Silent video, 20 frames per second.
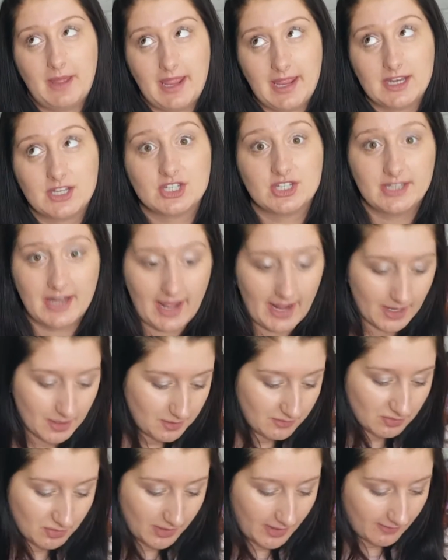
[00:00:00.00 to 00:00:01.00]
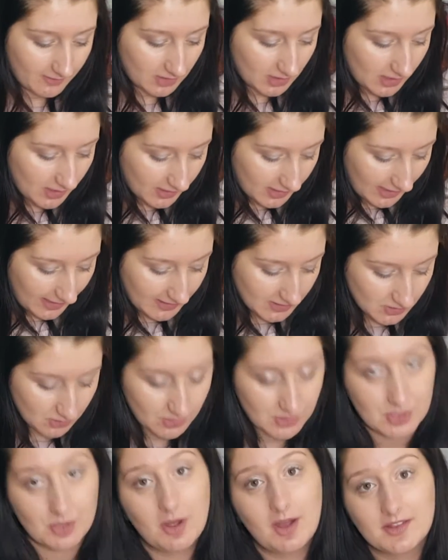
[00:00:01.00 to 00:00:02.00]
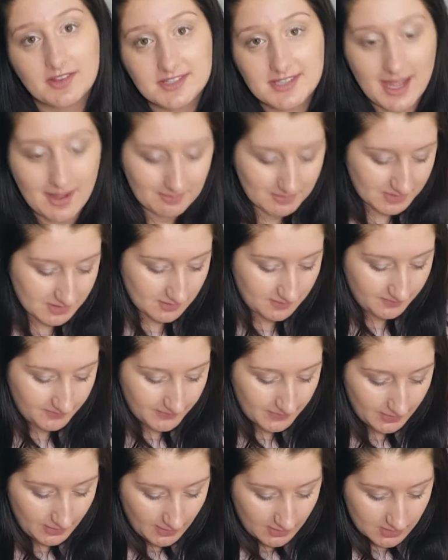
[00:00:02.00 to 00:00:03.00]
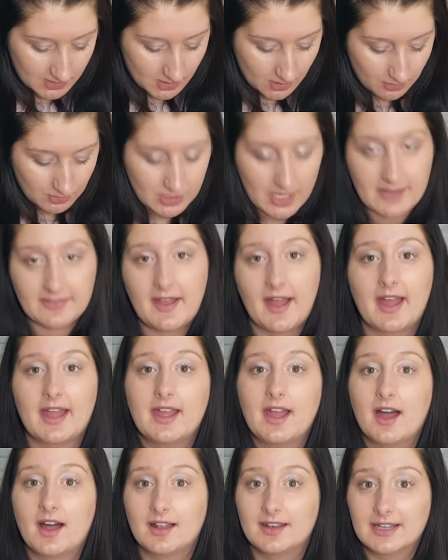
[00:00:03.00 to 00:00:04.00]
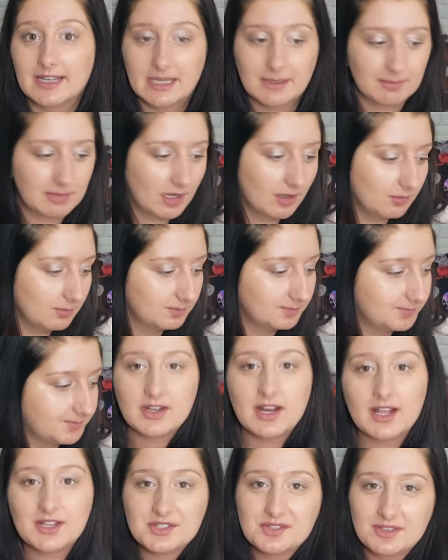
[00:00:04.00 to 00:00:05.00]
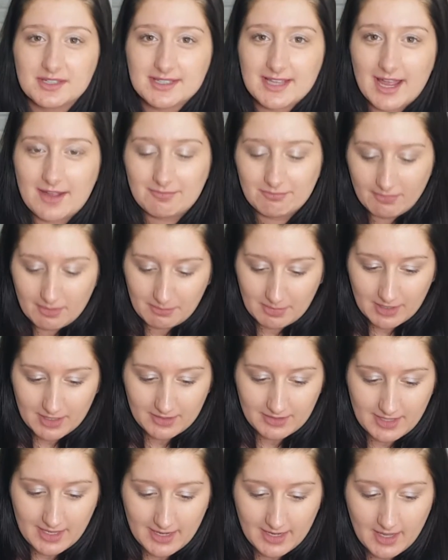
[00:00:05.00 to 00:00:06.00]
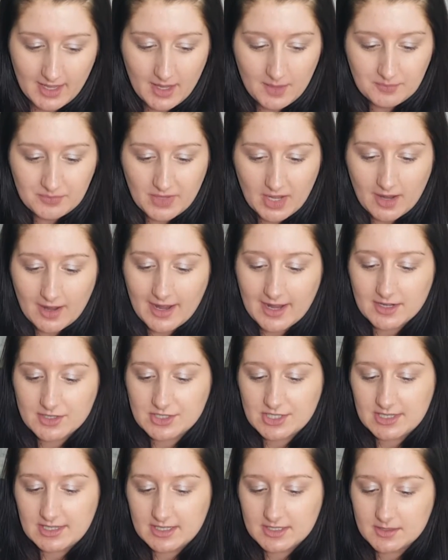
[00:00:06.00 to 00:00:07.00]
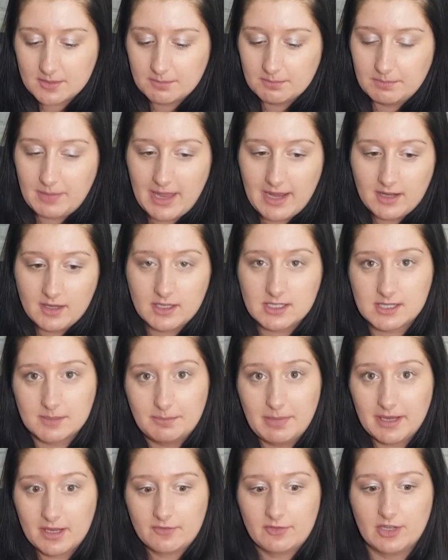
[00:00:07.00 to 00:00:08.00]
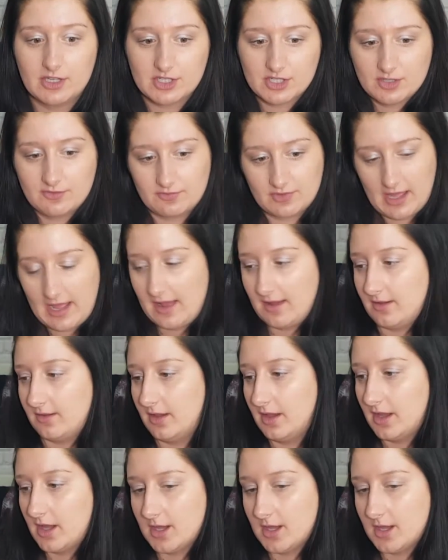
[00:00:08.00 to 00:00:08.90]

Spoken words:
page now if you want to have a look, and it's also on Sam's. So check that out, I'll link it below. And the last things I have for my birthday are actually this pink, it's a bigger version of that